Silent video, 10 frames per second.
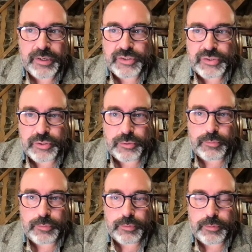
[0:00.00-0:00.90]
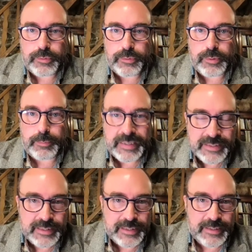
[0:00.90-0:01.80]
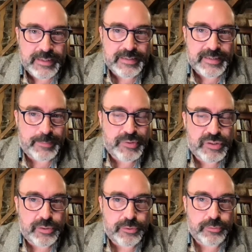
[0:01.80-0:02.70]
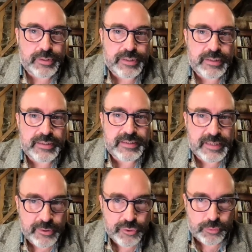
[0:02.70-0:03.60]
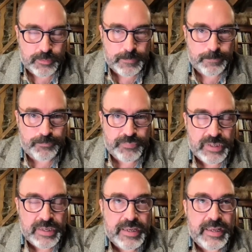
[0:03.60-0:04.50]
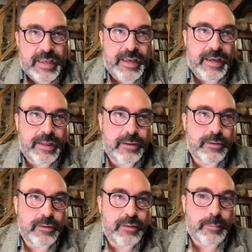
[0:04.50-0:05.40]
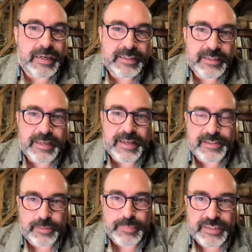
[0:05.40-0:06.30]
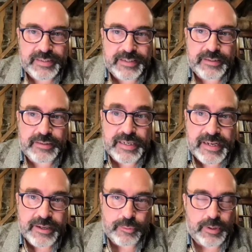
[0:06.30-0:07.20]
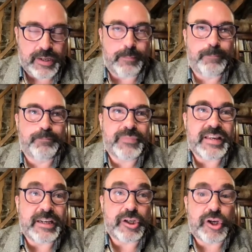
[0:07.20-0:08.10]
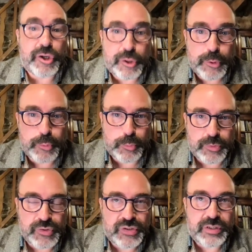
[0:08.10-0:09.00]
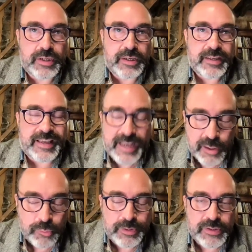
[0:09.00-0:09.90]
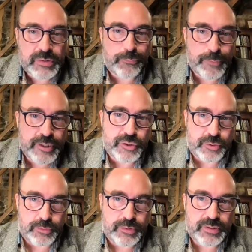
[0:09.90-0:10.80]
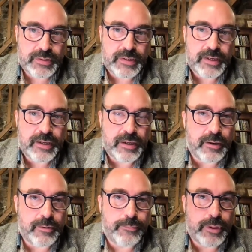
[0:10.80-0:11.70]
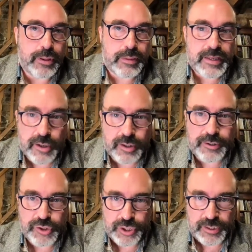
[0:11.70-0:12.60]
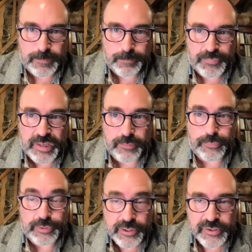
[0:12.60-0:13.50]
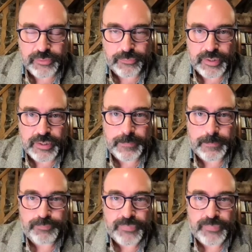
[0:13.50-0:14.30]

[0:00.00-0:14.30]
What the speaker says: So the mandala is absolutely central. And the mandala as a mystic diagram encodes countless features of the theology and philosophy